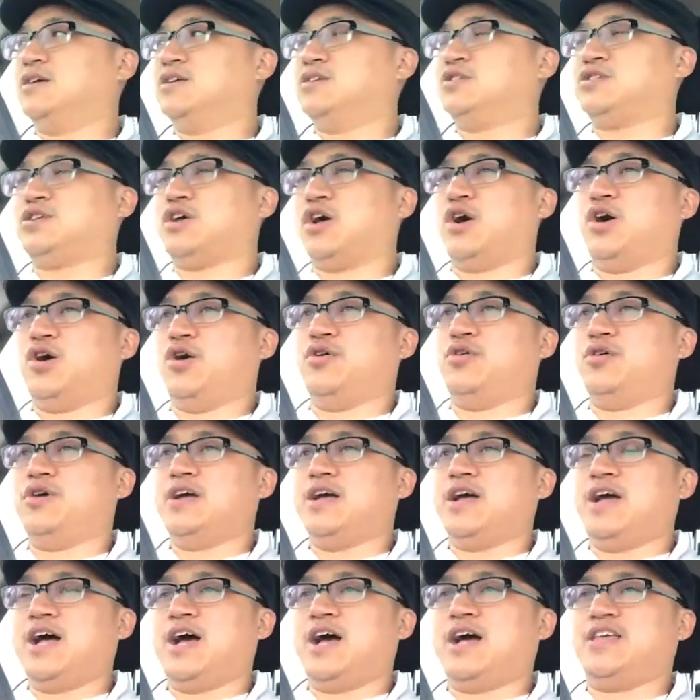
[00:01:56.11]
So
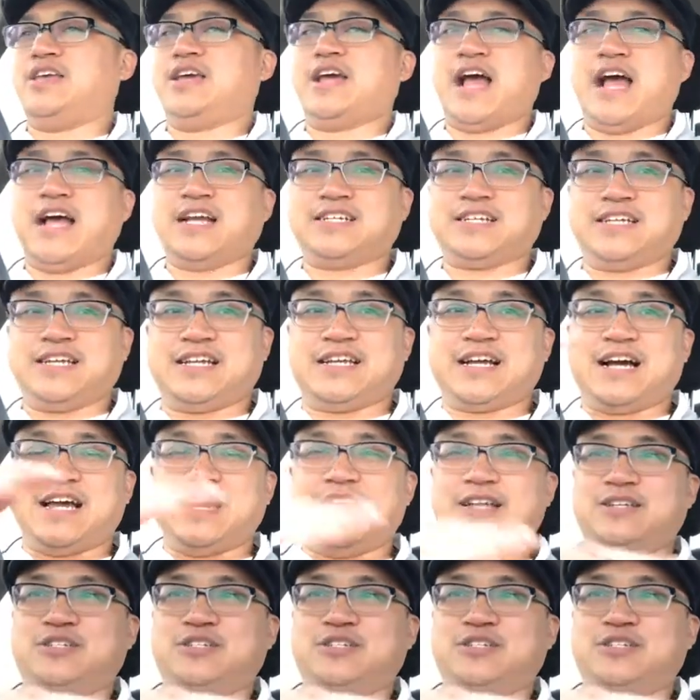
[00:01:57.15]
uh, you actually kind